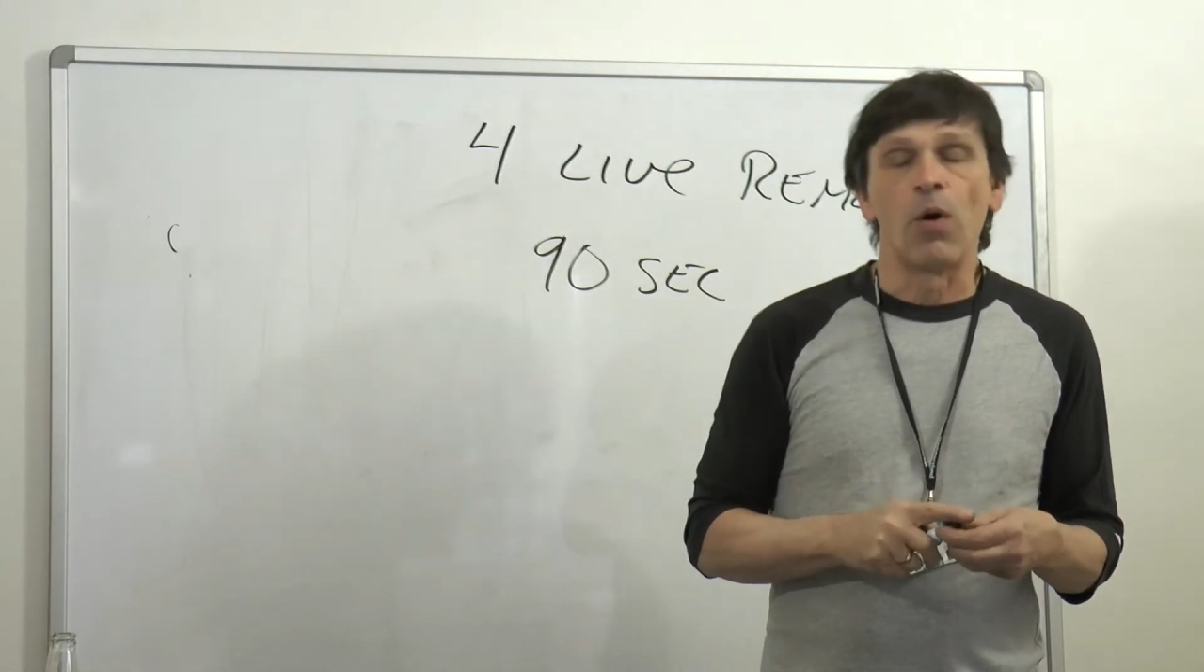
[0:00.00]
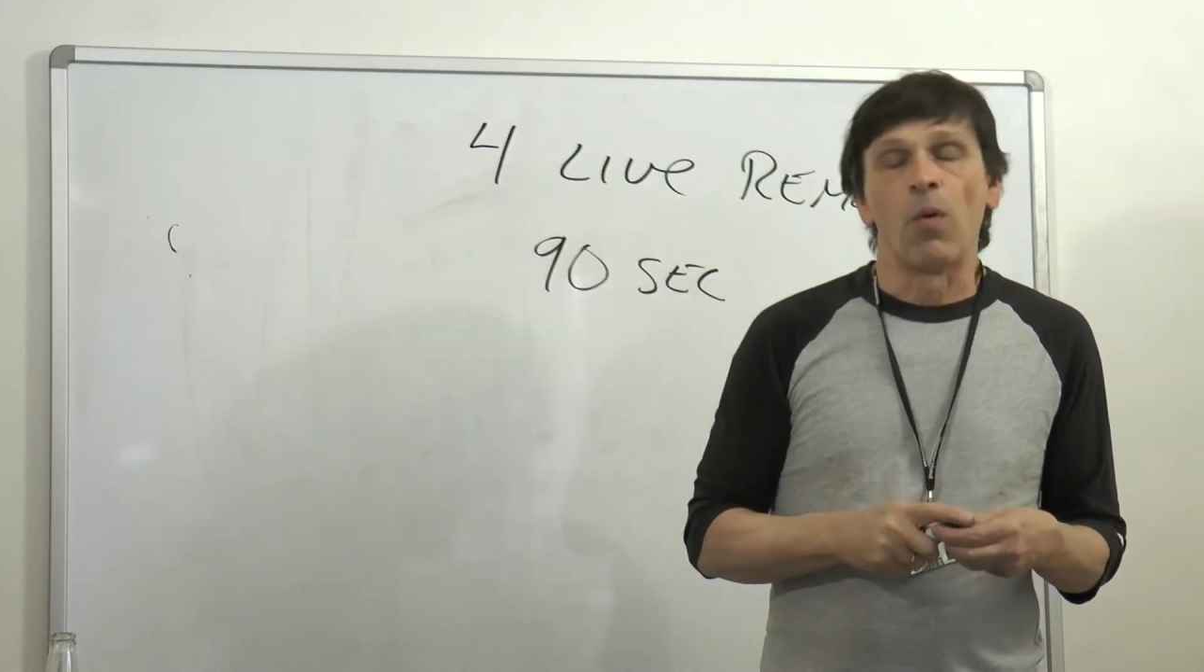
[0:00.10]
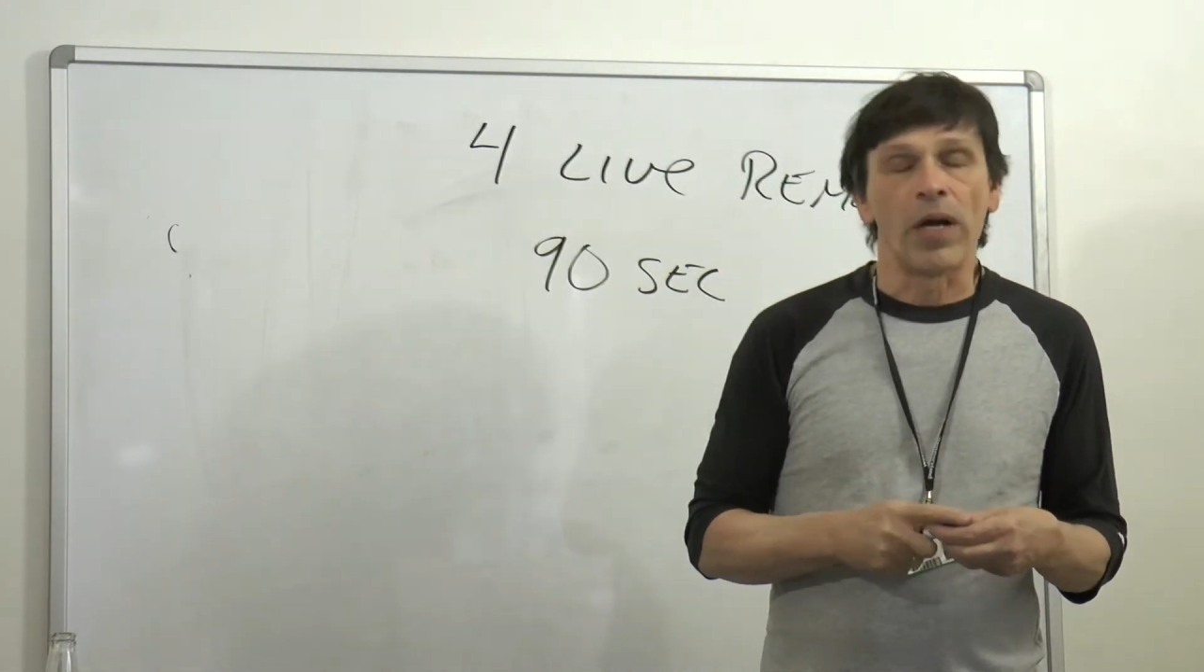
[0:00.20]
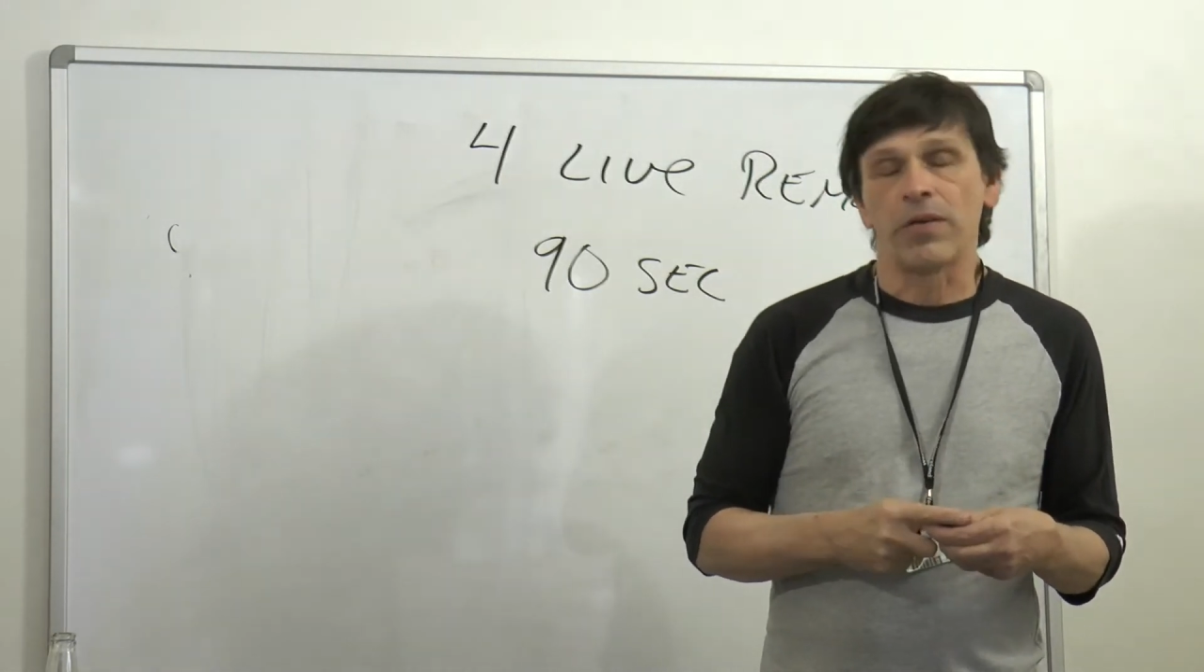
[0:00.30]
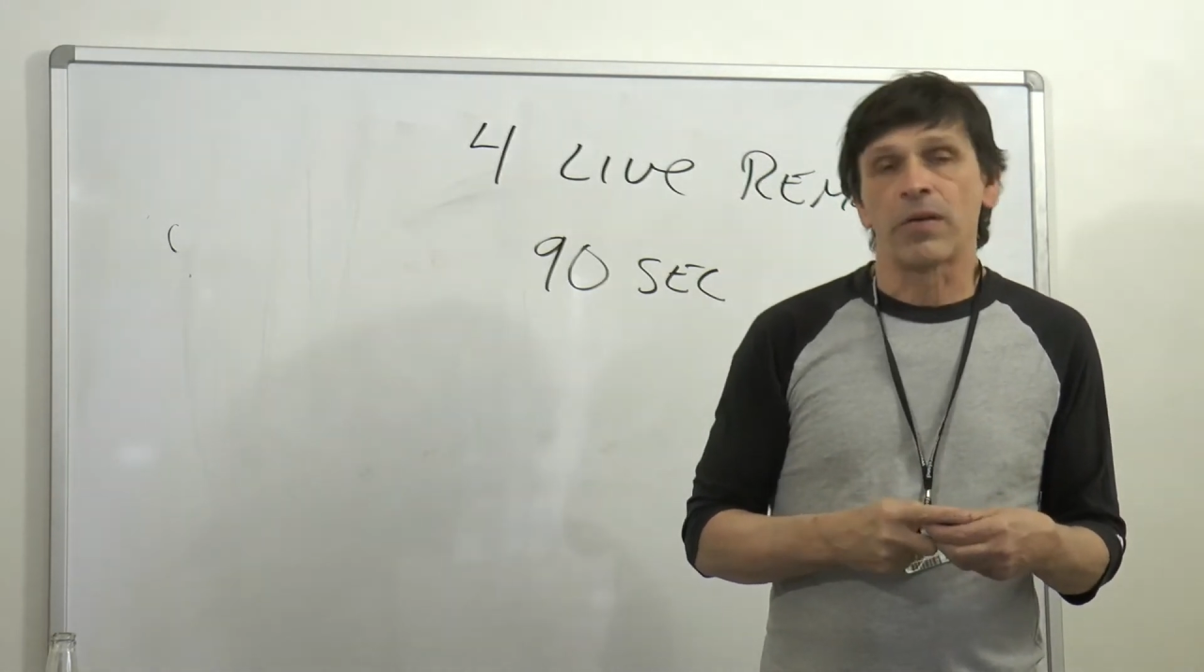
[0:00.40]
know
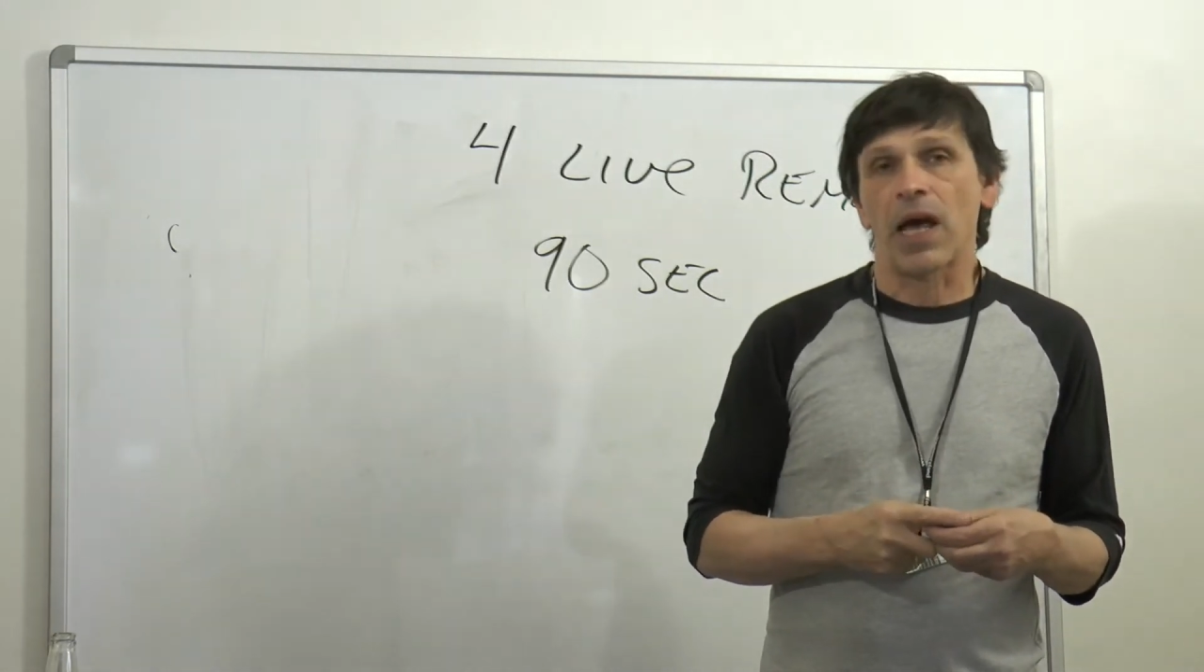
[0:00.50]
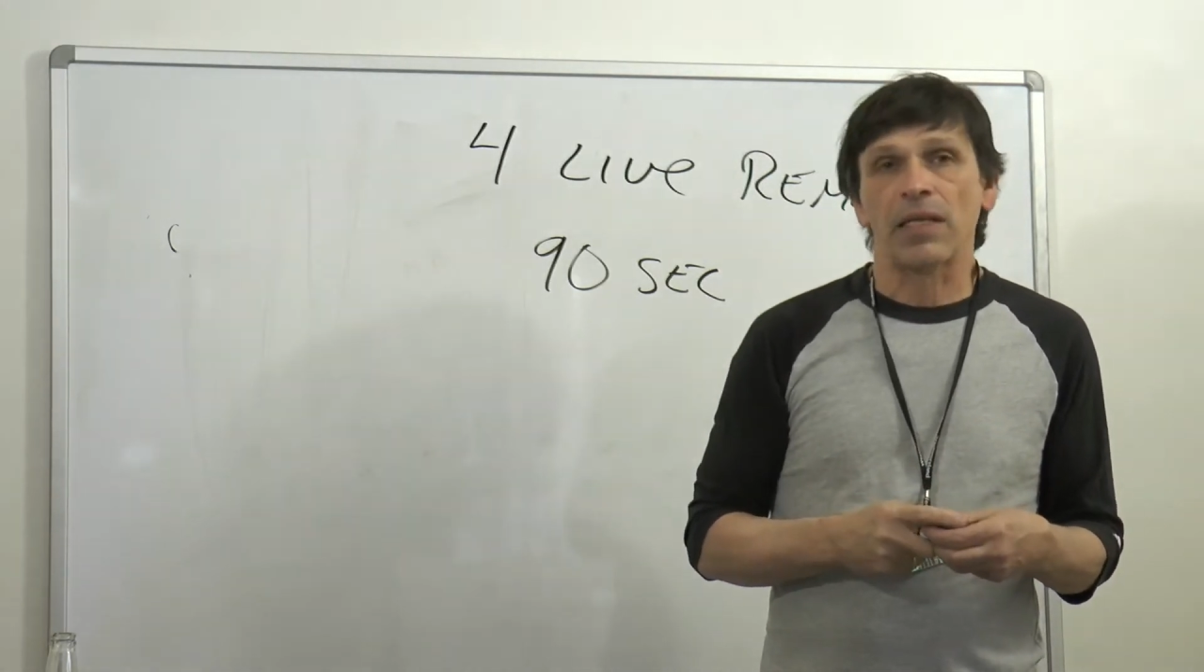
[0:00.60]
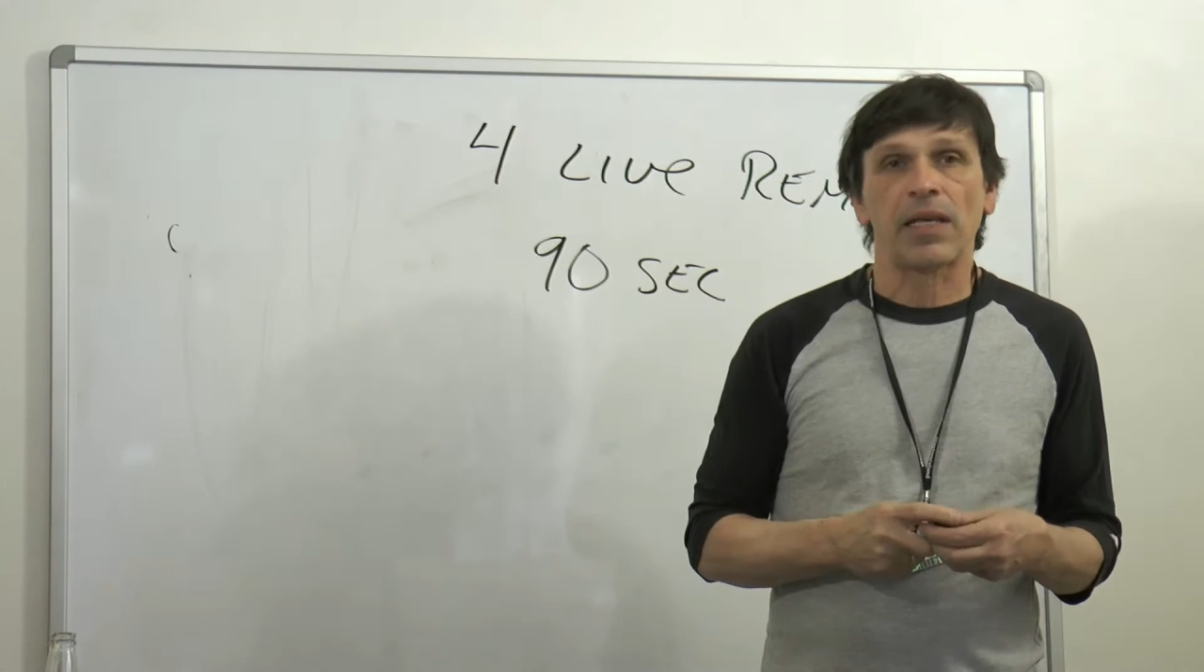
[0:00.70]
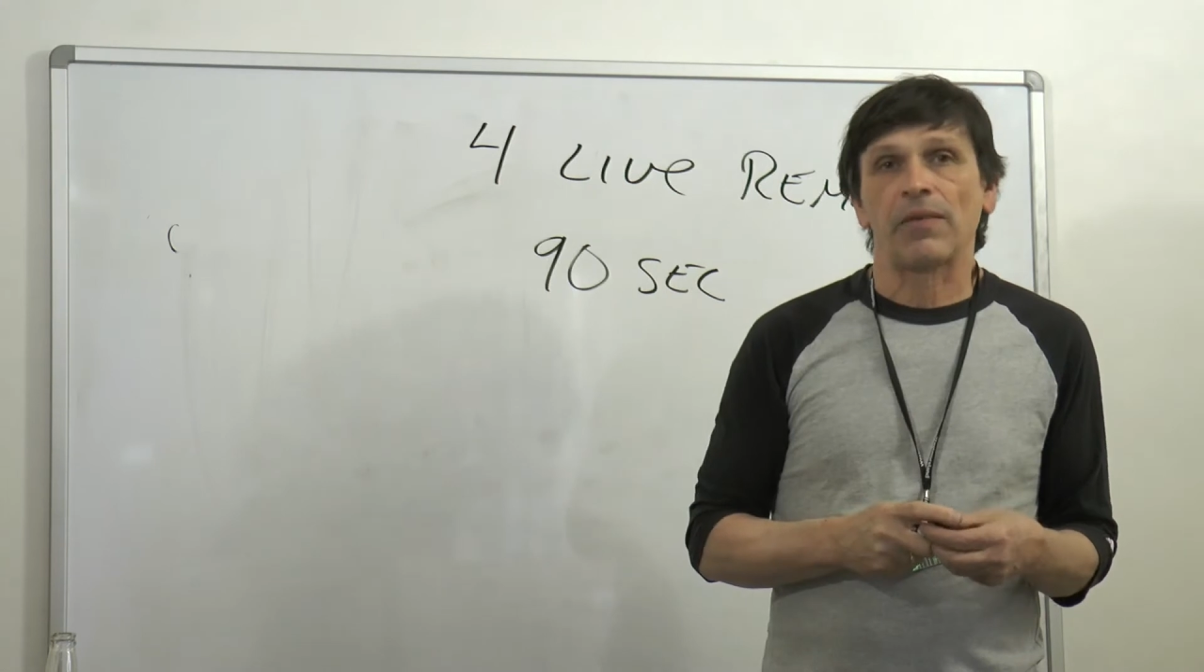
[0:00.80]
what you guys